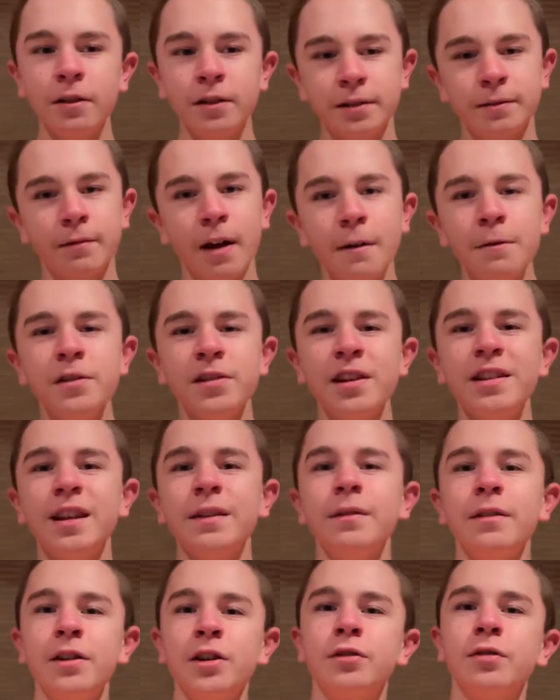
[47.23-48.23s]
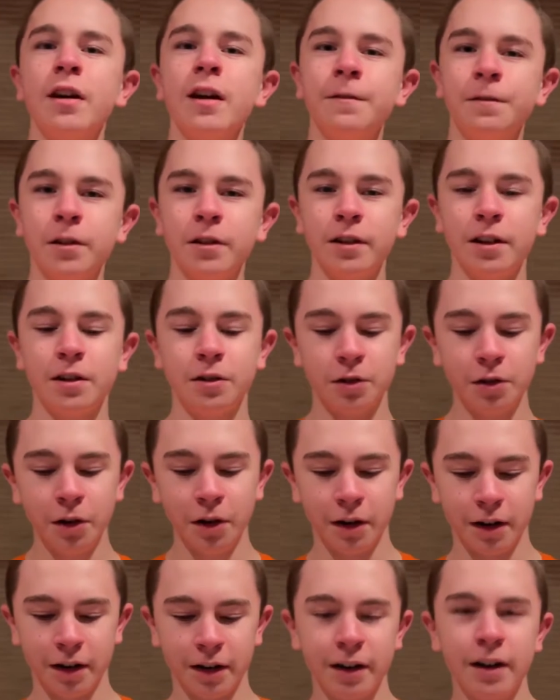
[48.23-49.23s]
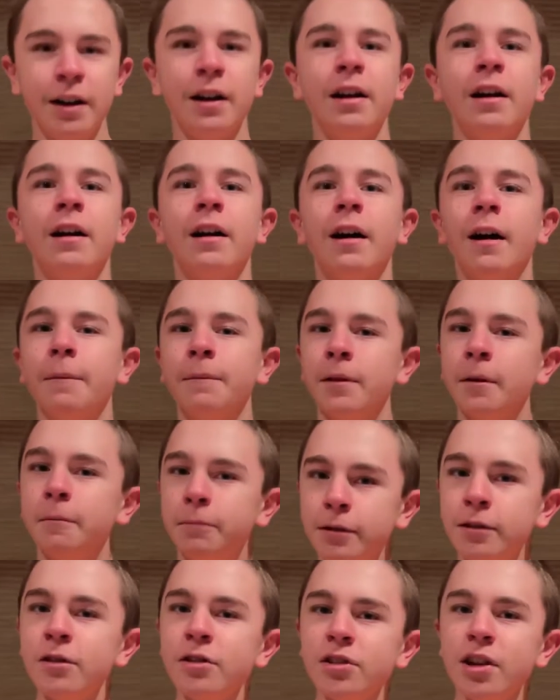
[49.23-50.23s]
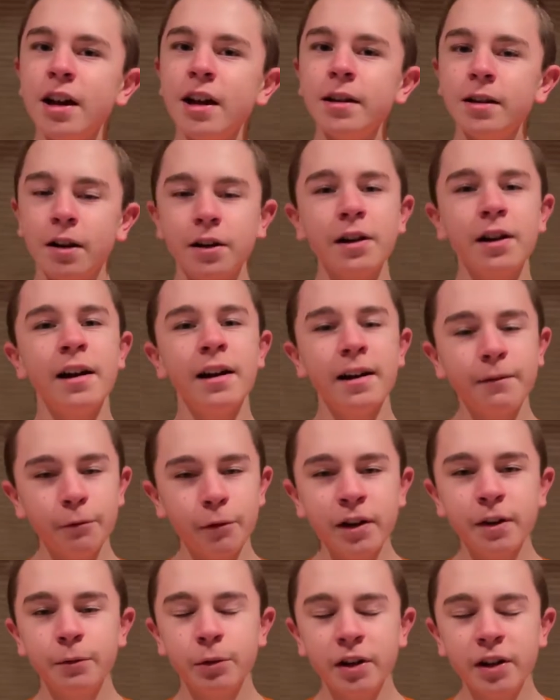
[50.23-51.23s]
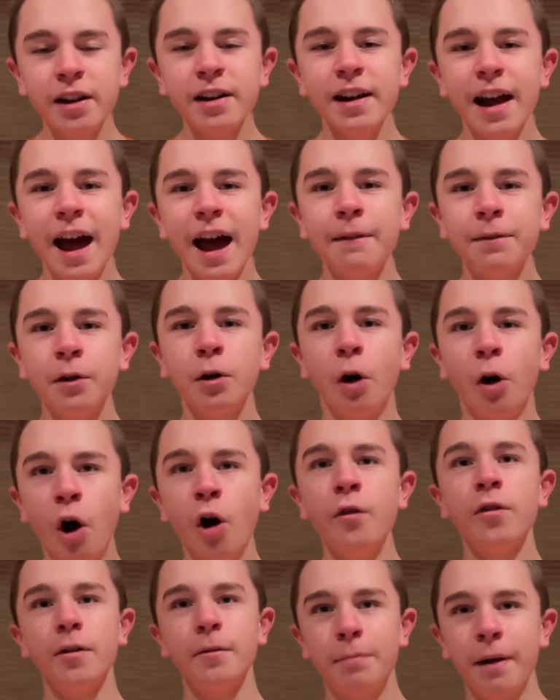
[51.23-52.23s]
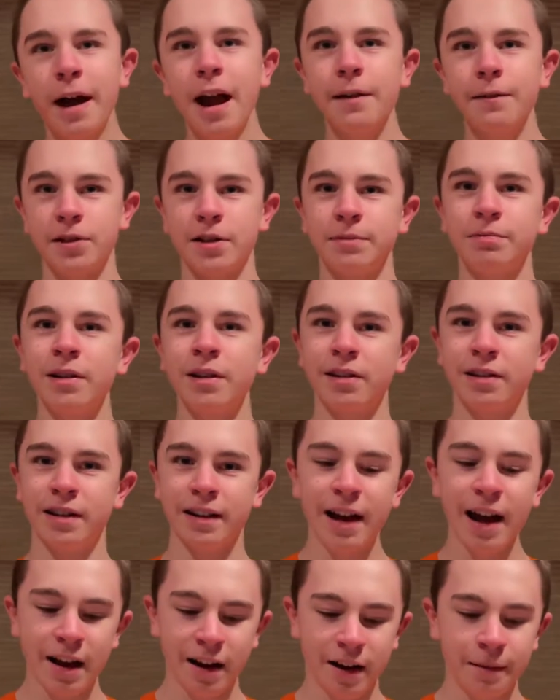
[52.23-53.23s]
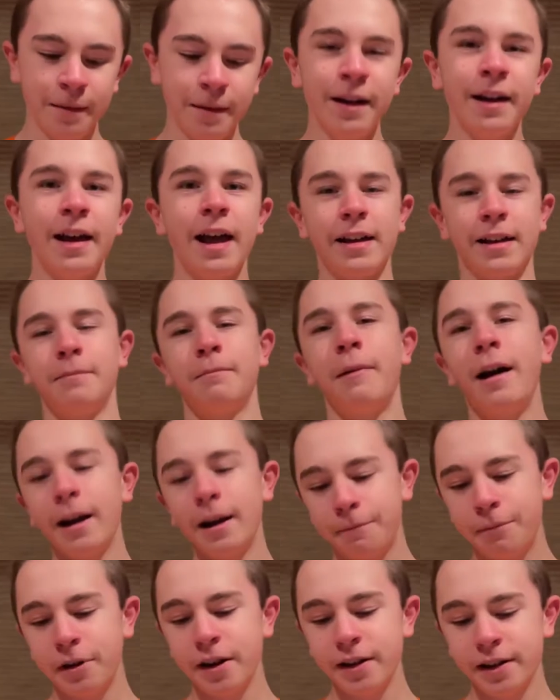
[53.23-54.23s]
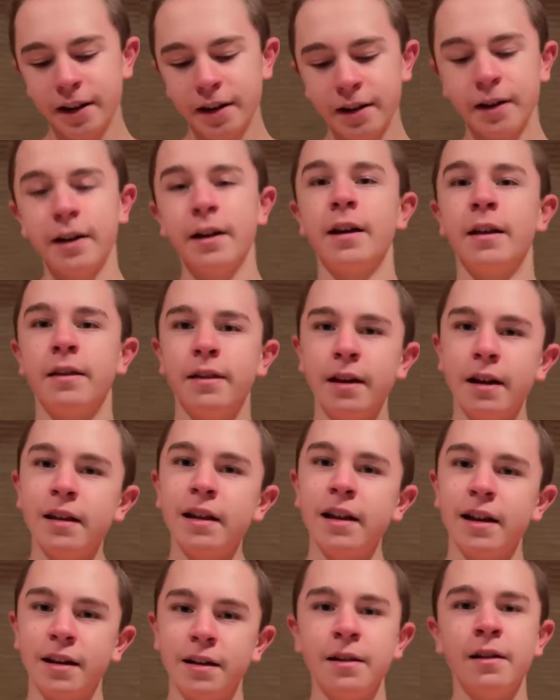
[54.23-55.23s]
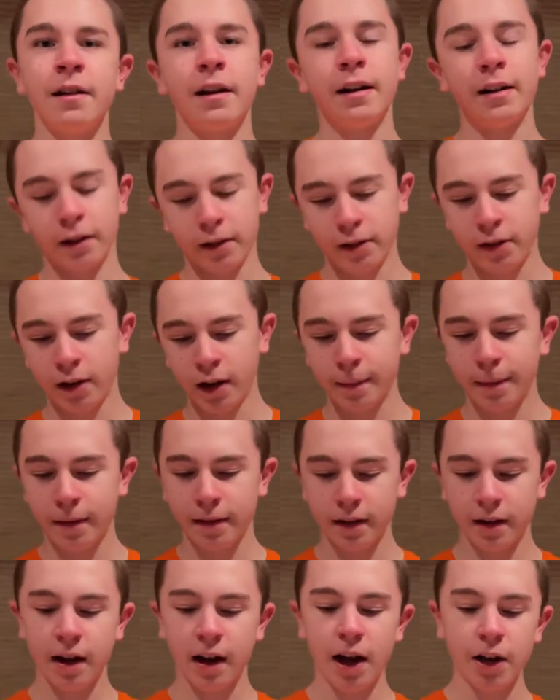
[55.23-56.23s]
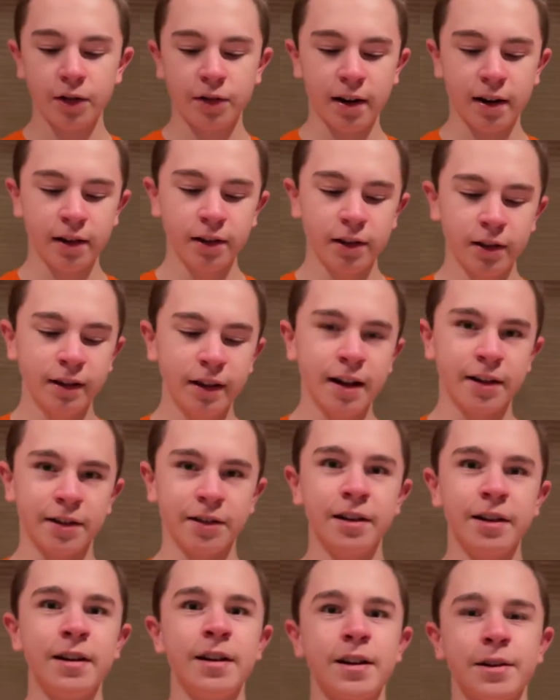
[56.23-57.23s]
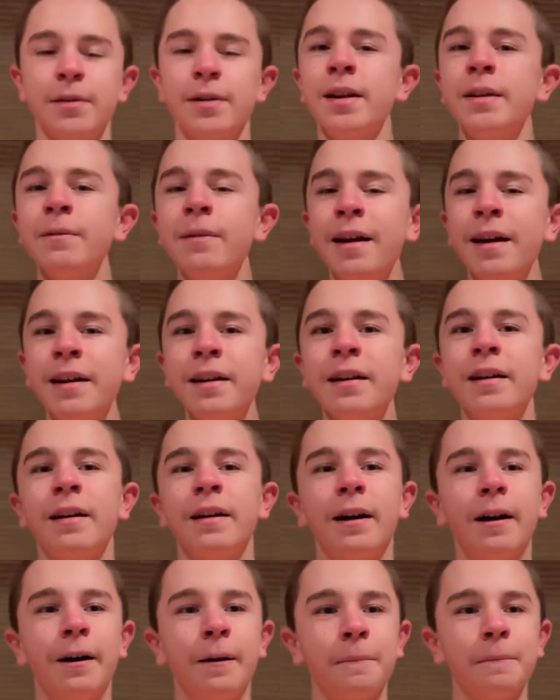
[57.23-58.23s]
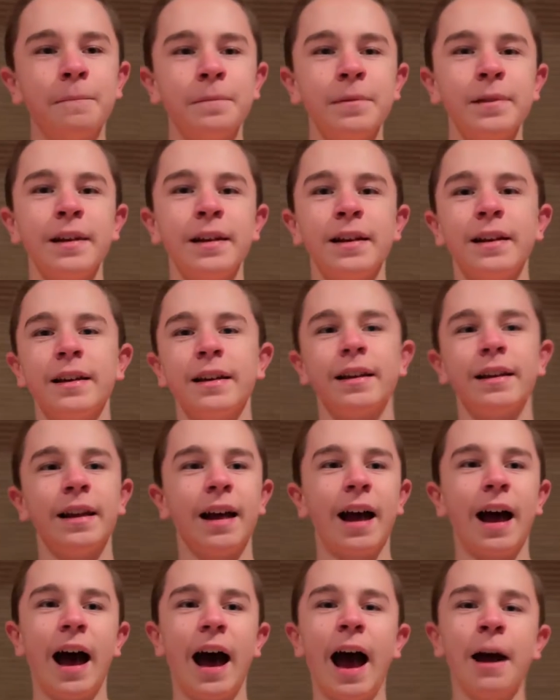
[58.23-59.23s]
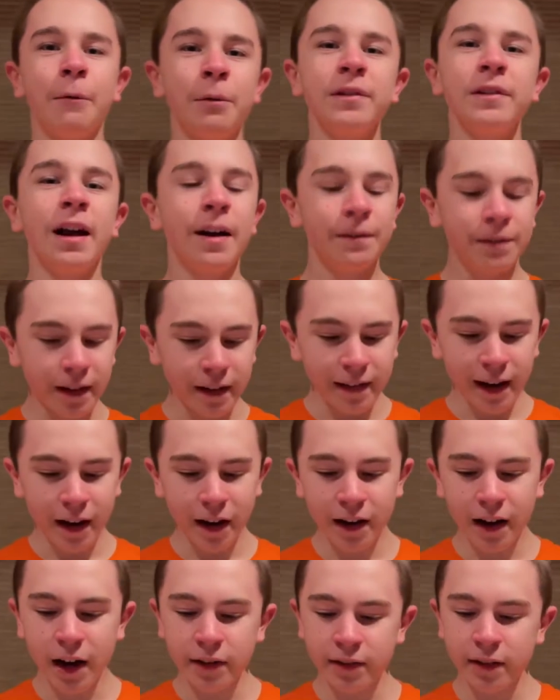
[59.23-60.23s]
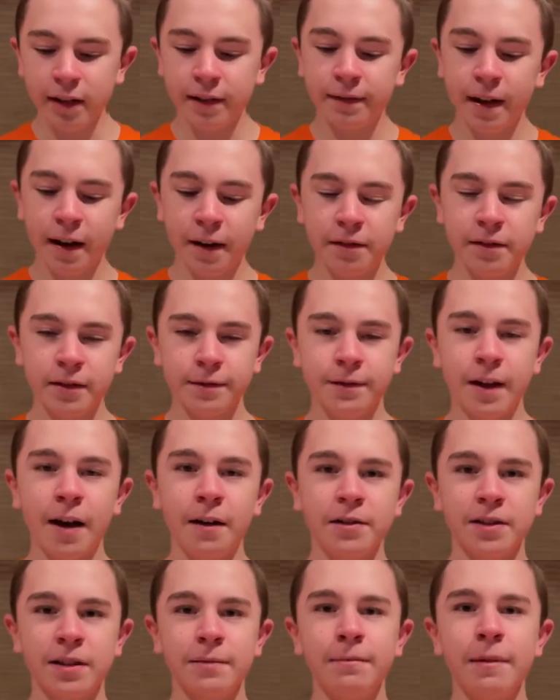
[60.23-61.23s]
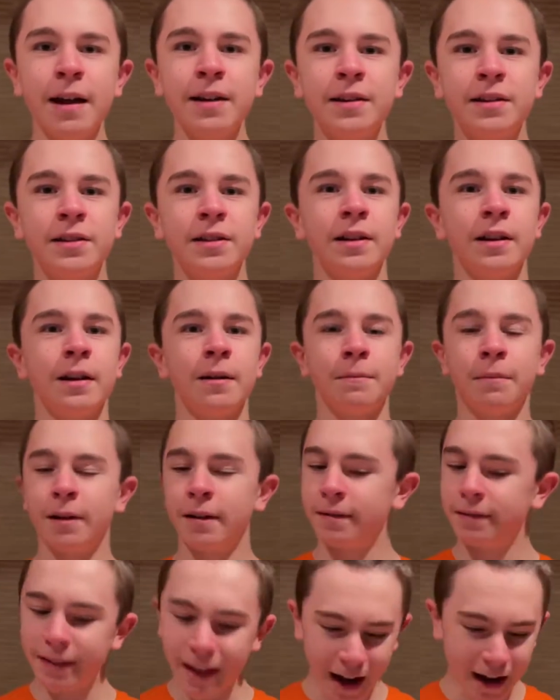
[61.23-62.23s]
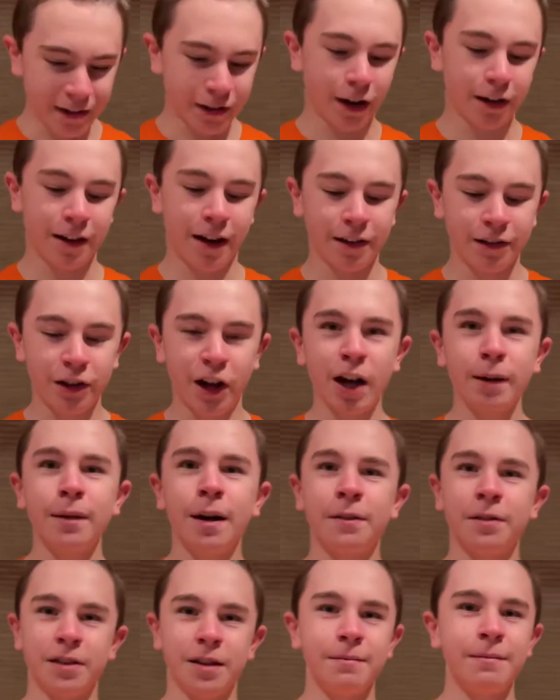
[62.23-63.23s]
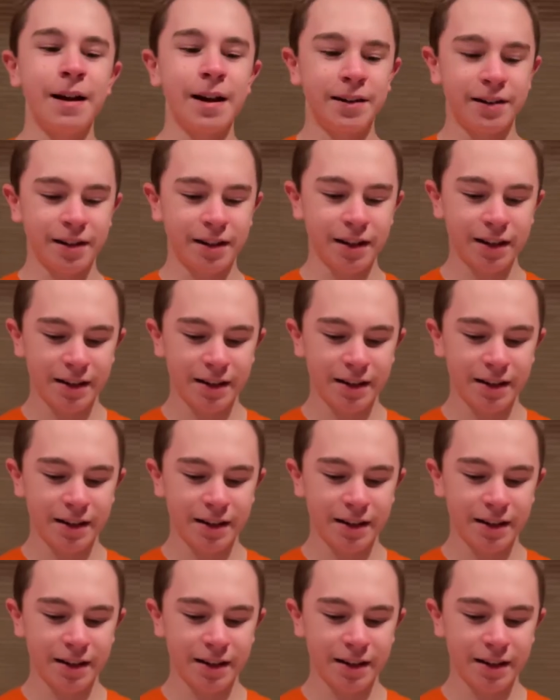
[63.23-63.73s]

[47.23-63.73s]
ever since they really traded for Lindor, the Blue Jays we're gonna have to overpay for Springer to get him. And in my opinion, they did. And I'll talk about the contract a little later. So anyway, I would not have done that contract if I was the Mets. But that's all I'll talk about for the Mets, because